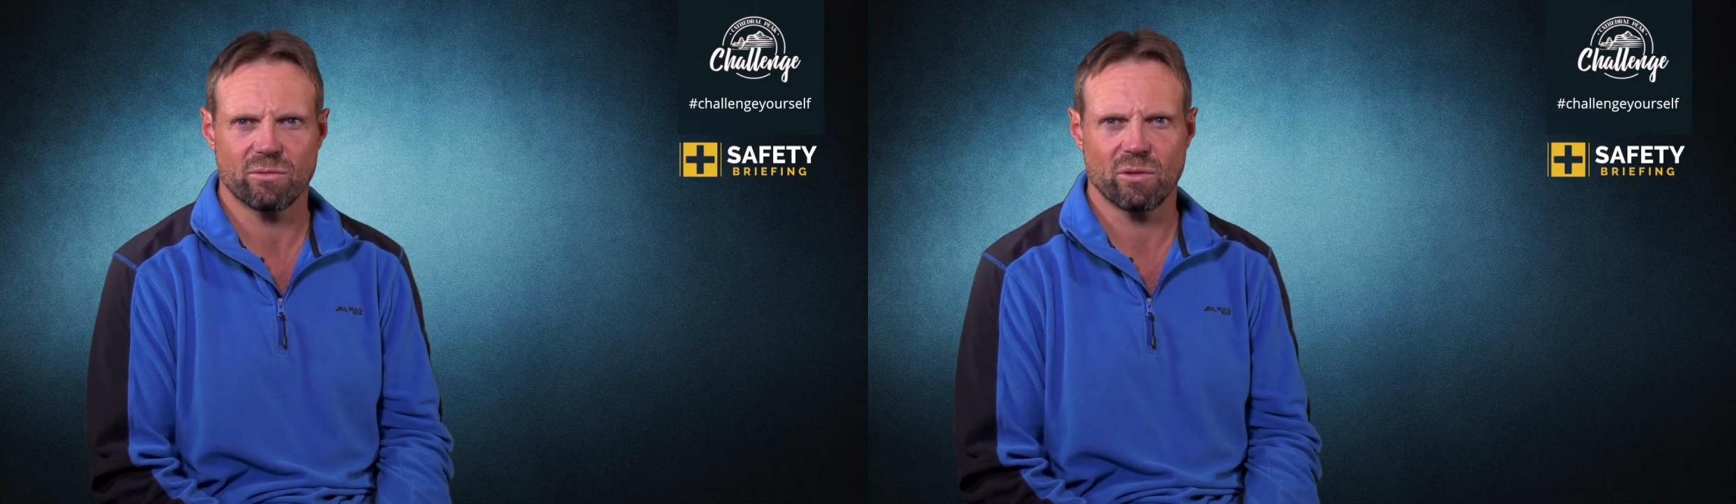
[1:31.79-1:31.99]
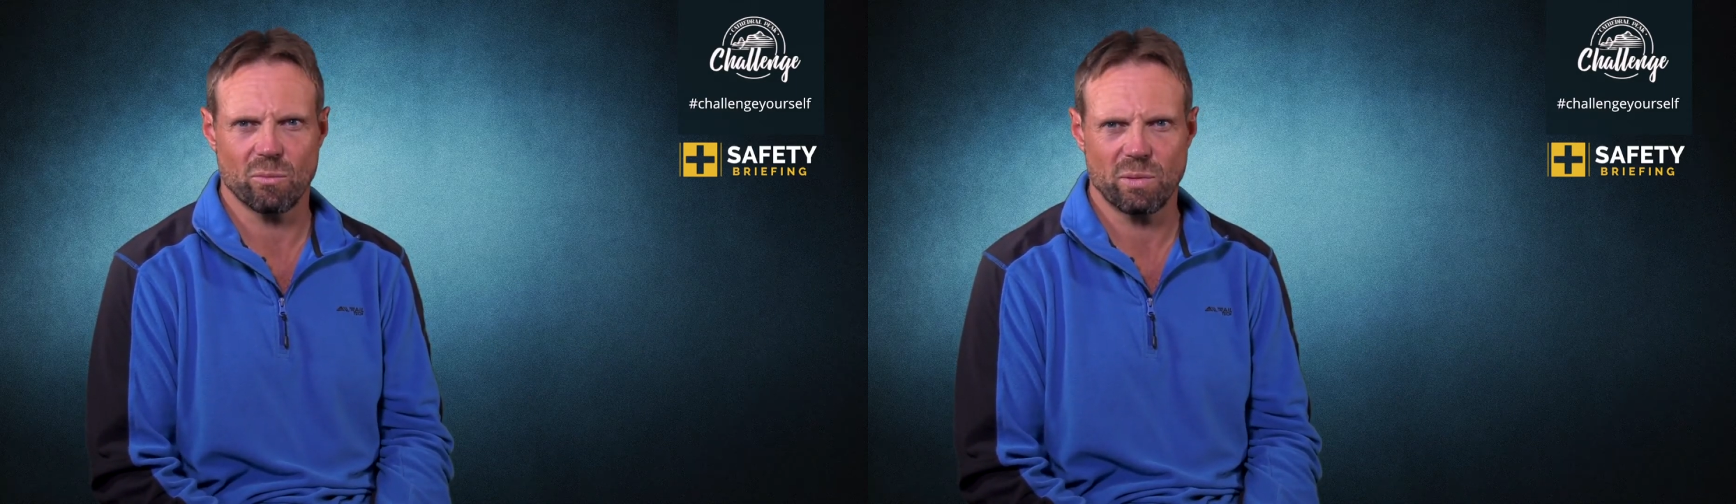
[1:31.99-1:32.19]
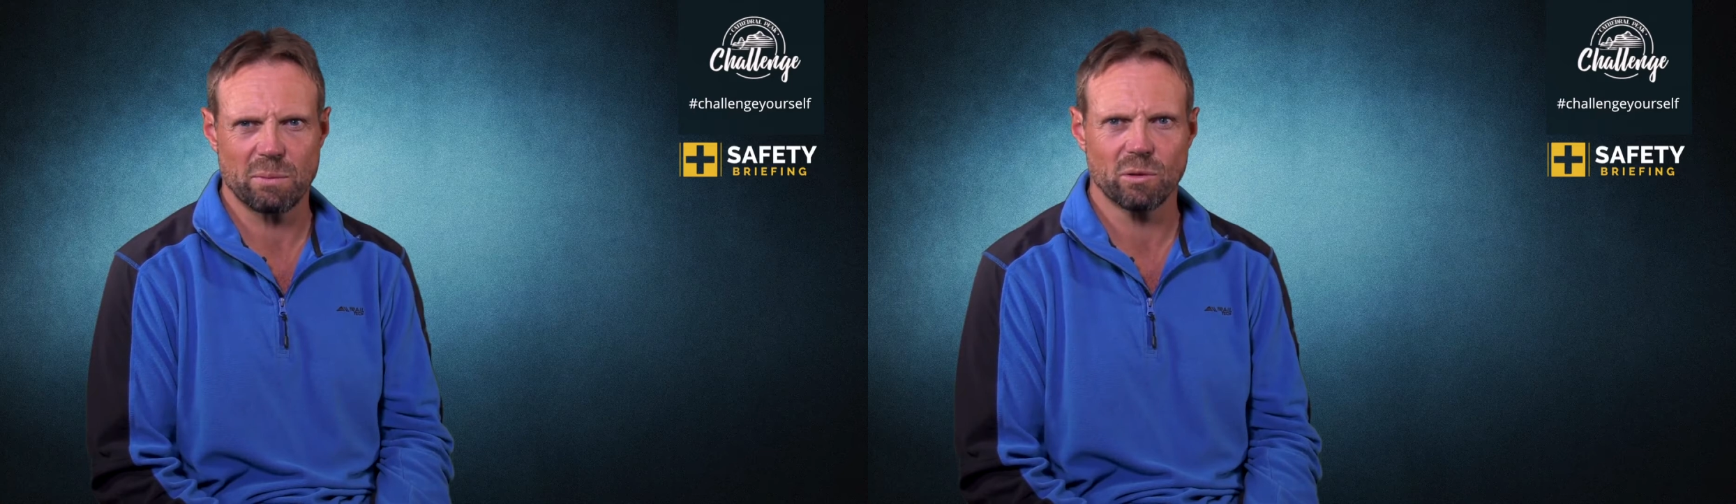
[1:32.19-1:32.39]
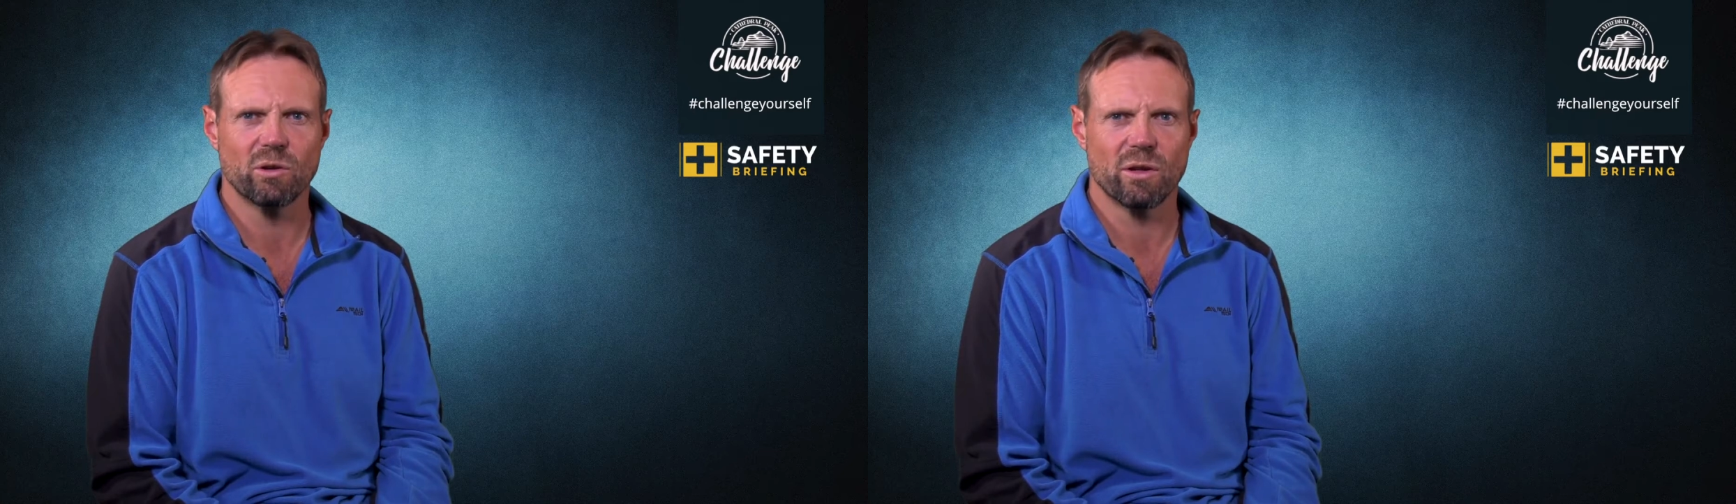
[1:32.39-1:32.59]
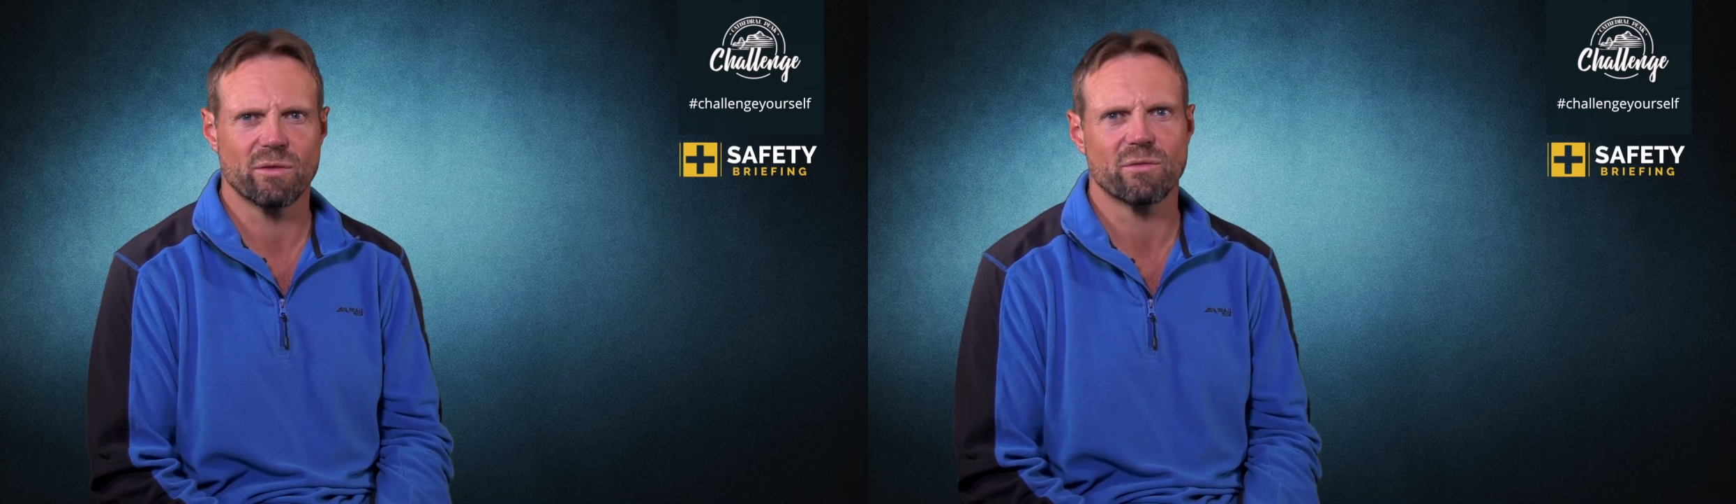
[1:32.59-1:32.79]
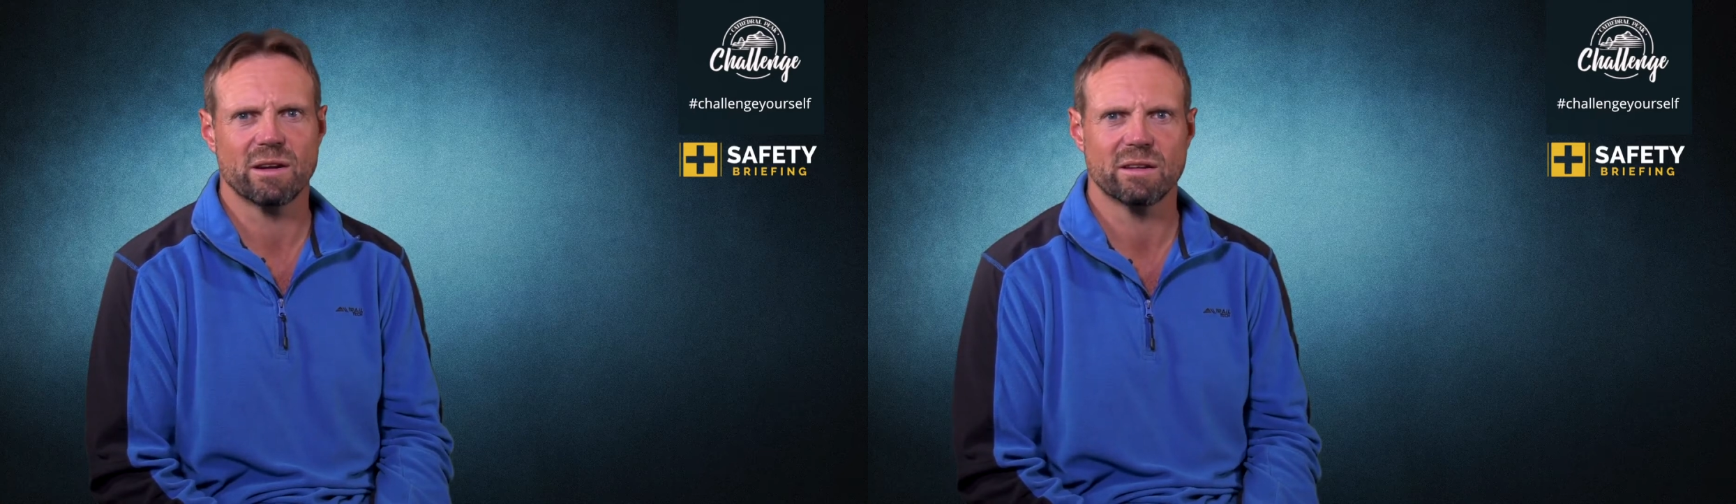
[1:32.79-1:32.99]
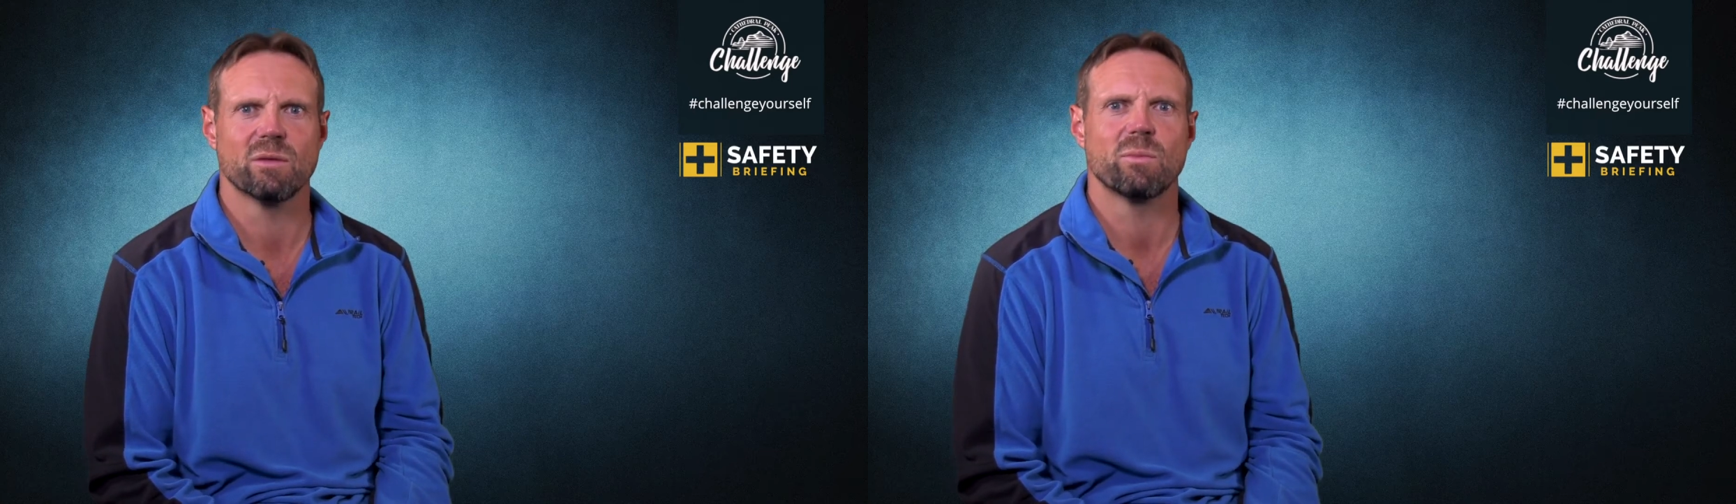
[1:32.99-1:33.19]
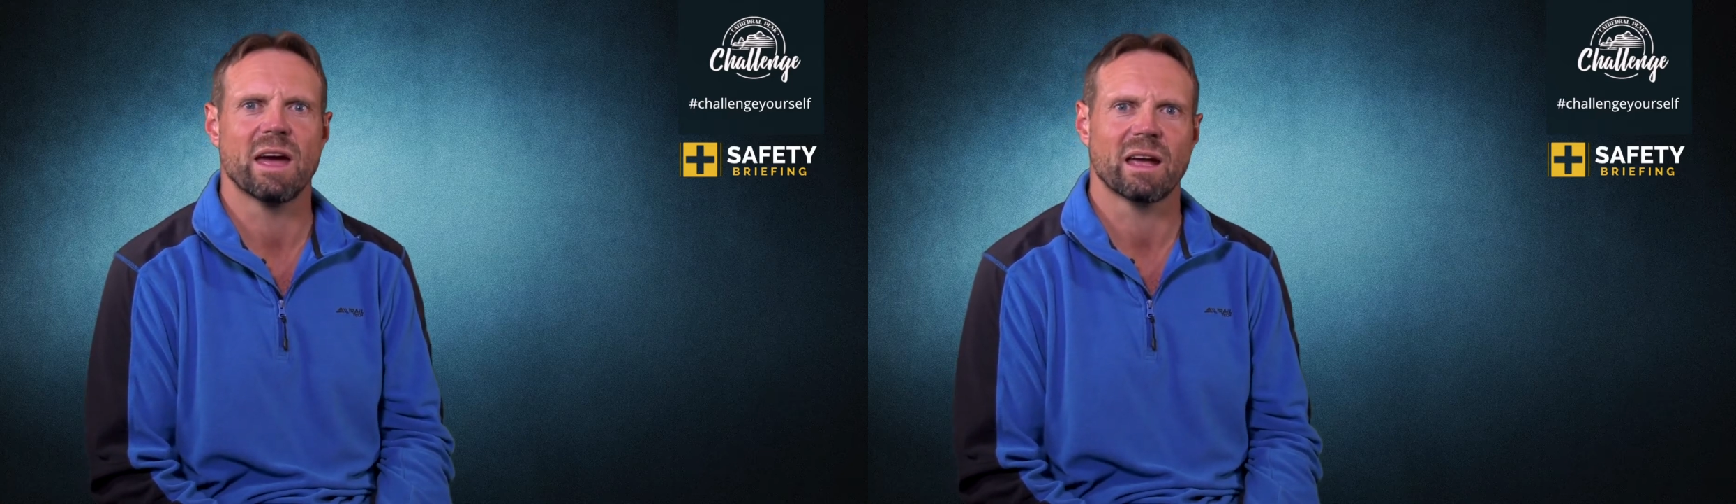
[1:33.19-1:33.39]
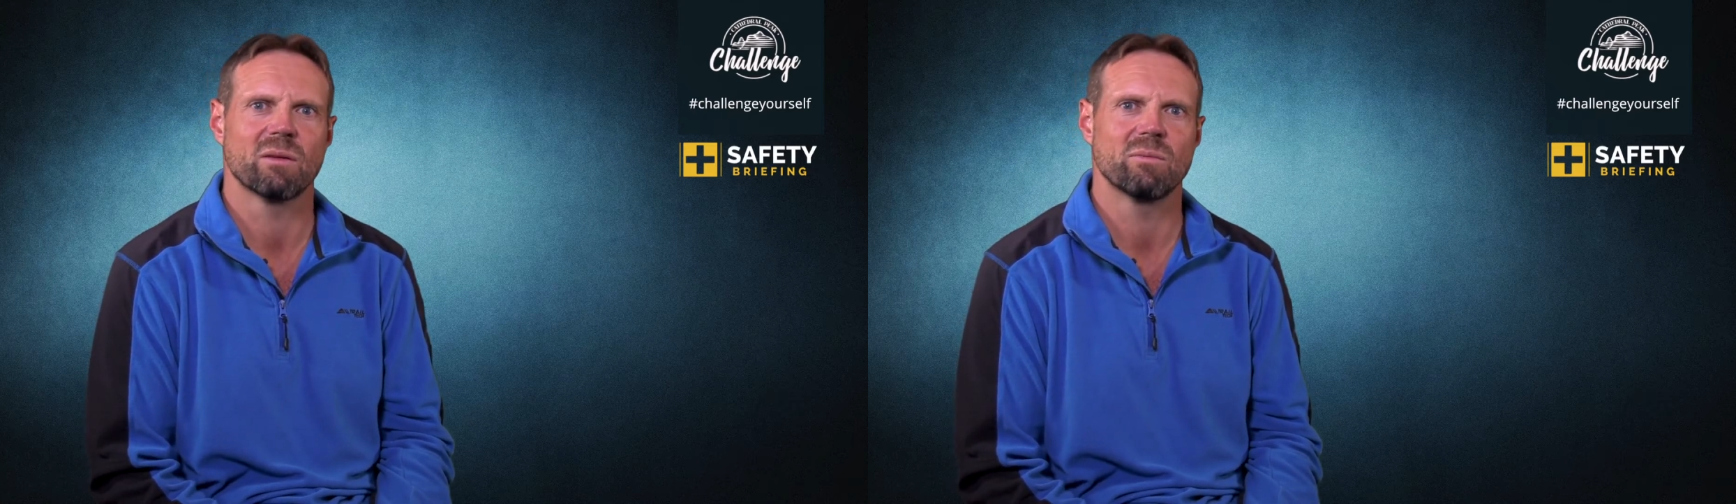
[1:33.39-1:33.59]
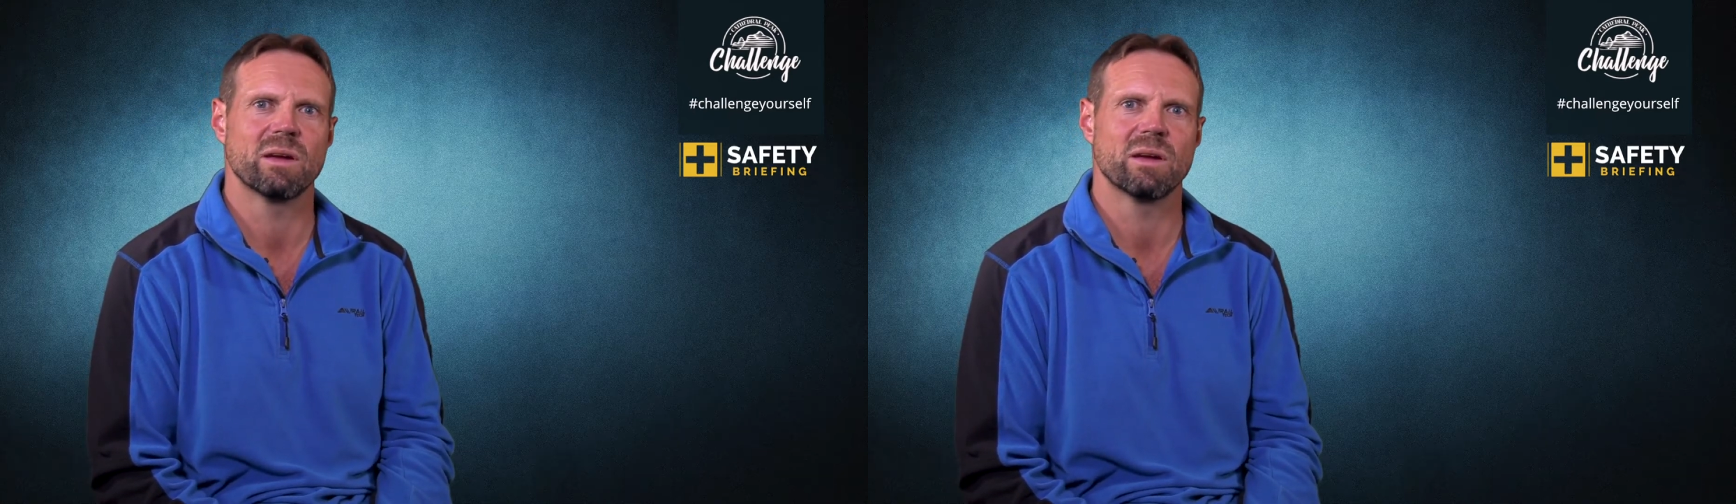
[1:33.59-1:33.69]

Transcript: for the people who are at the front of the pack,